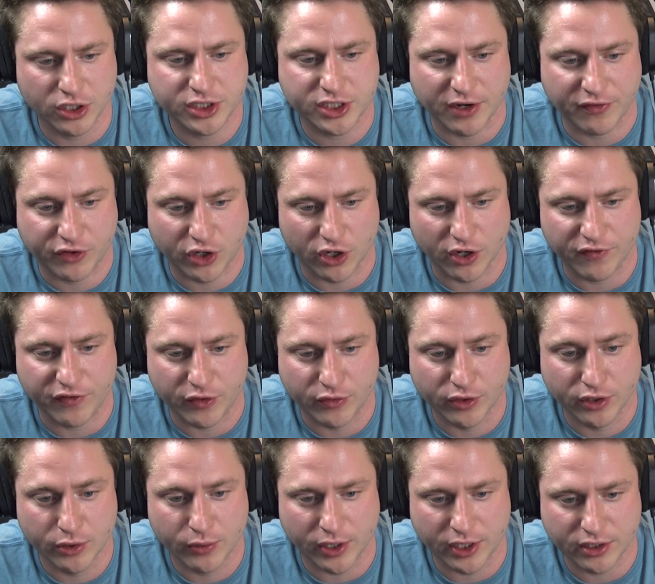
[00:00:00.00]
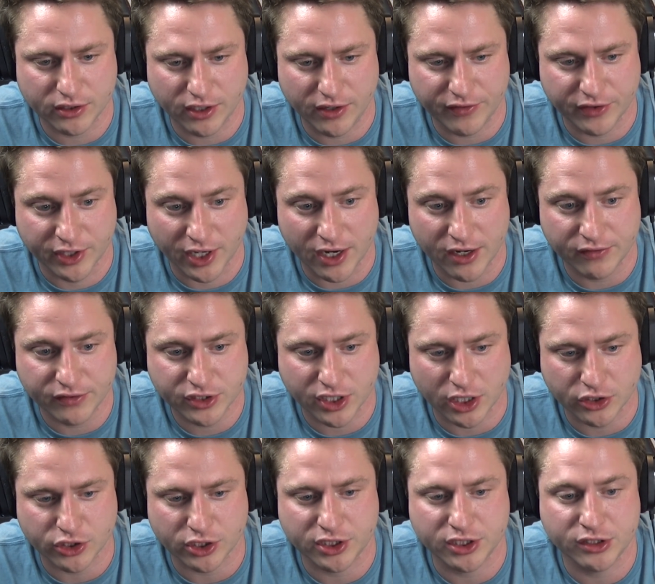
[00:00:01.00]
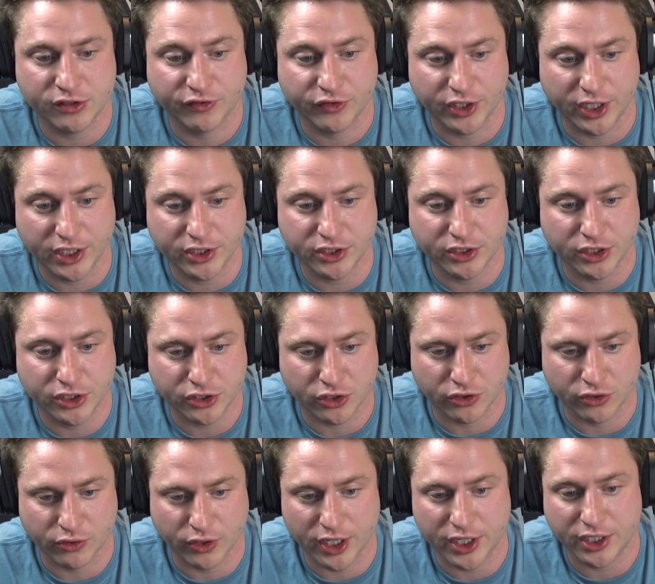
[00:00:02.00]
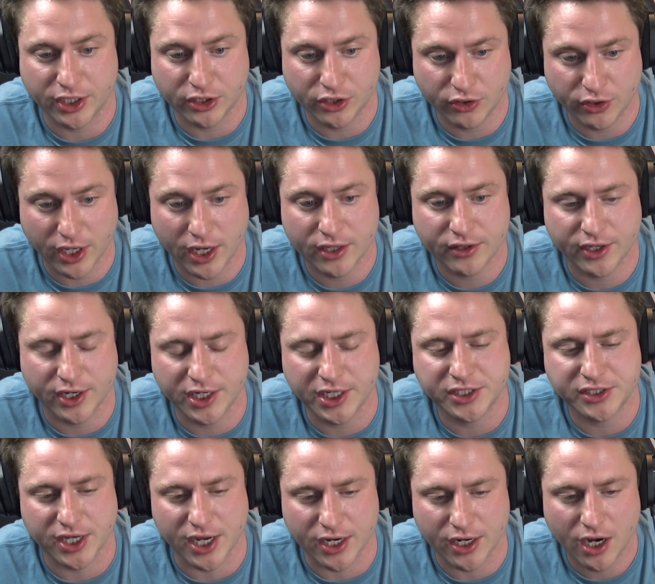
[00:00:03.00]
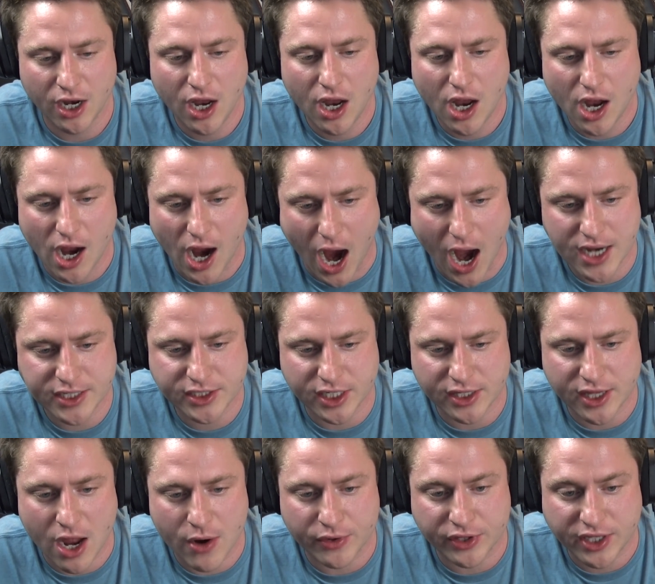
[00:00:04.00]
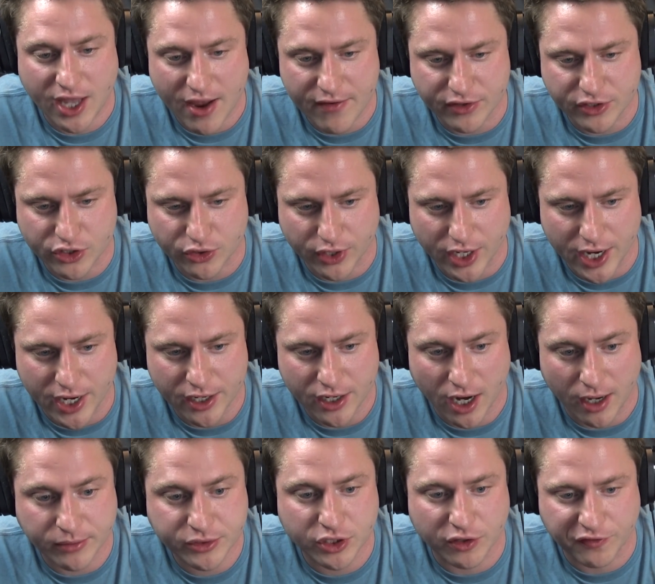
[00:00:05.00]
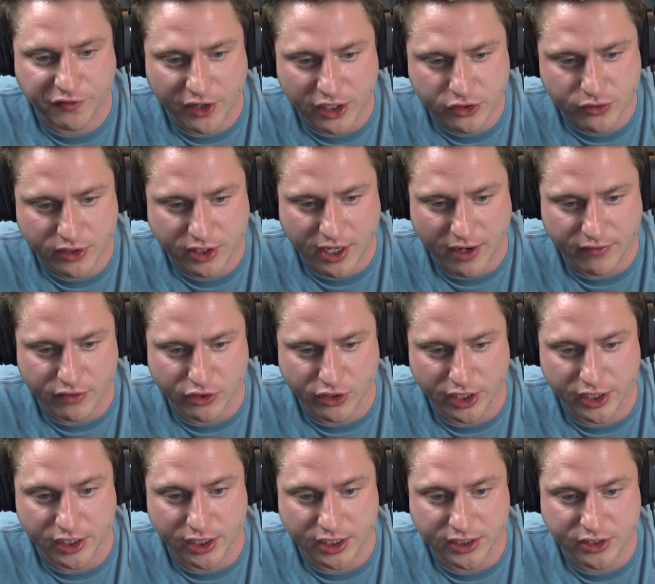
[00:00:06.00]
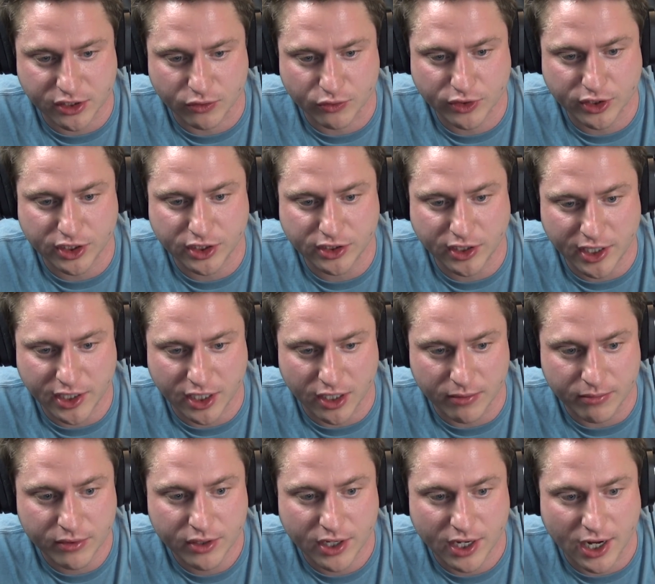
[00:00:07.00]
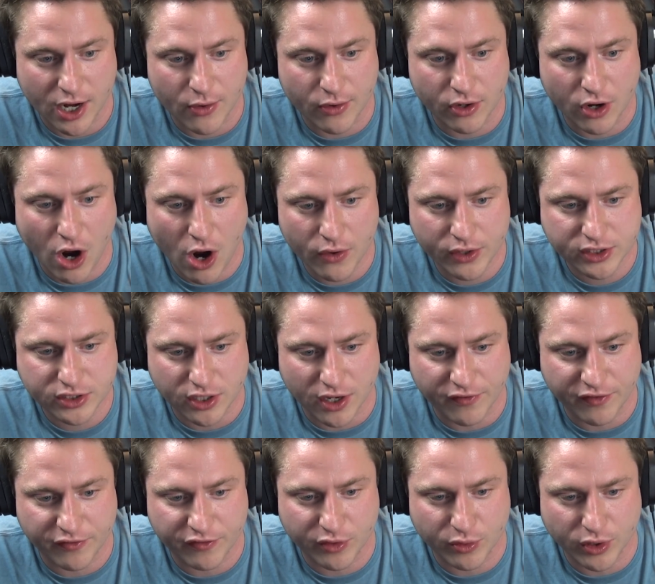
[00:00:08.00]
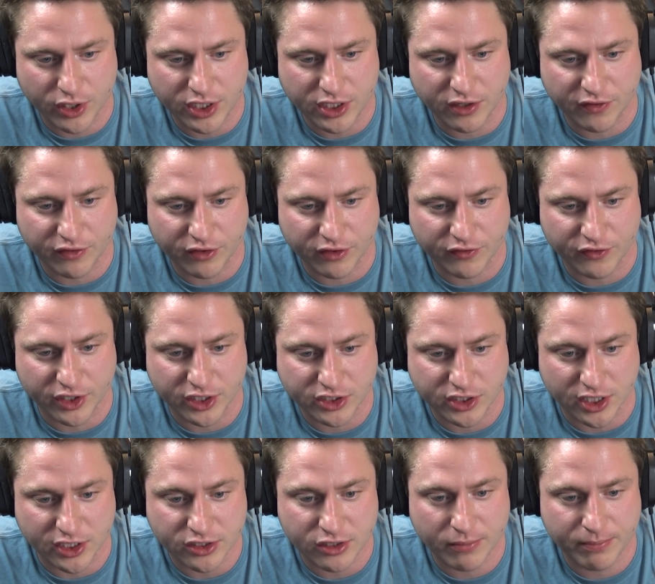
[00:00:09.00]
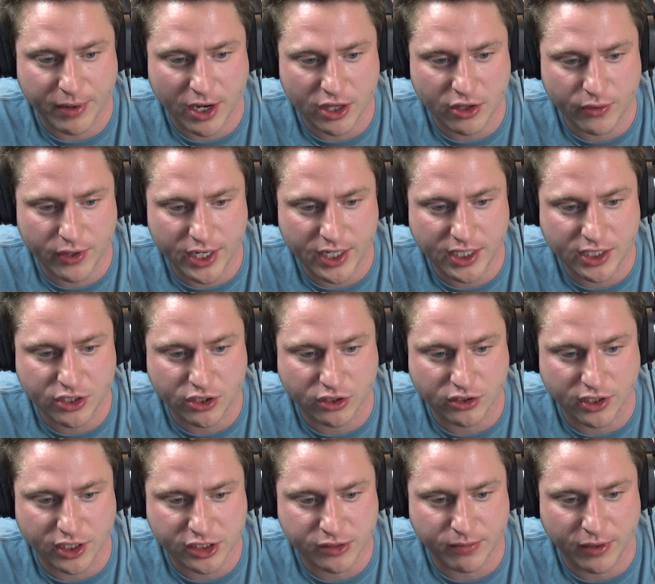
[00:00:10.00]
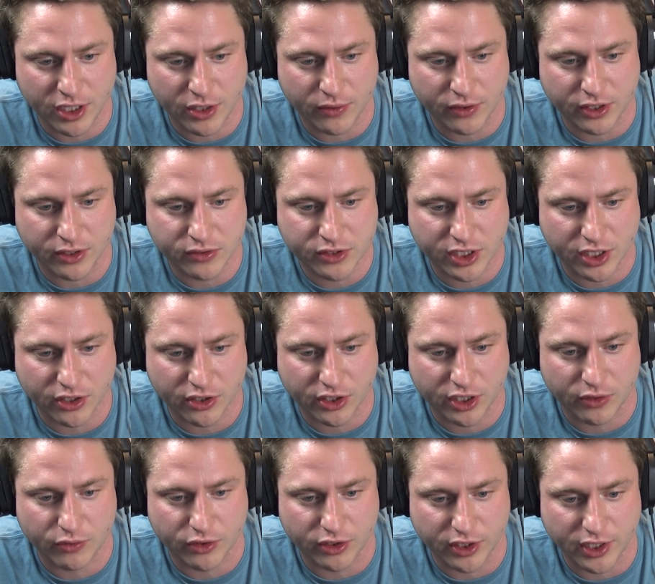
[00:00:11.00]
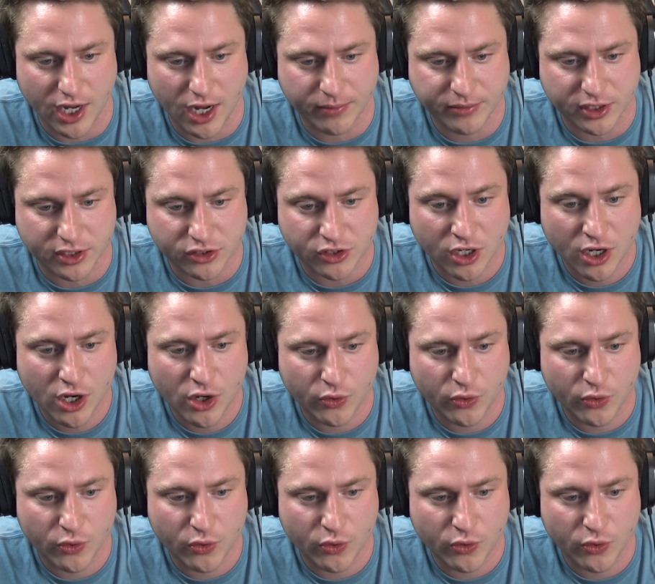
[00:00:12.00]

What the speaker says: Steph Curry, if he really wanted to leave at the end of his contract, he's a free agent. He's earned the right. He can do that. Then he said, I said that with Kevin Durant. I'm still friends with Kevin Durant, and I still really like him. And I will always love him for what he did for the franchise. By the way, he took less money when he was here. He really helped us.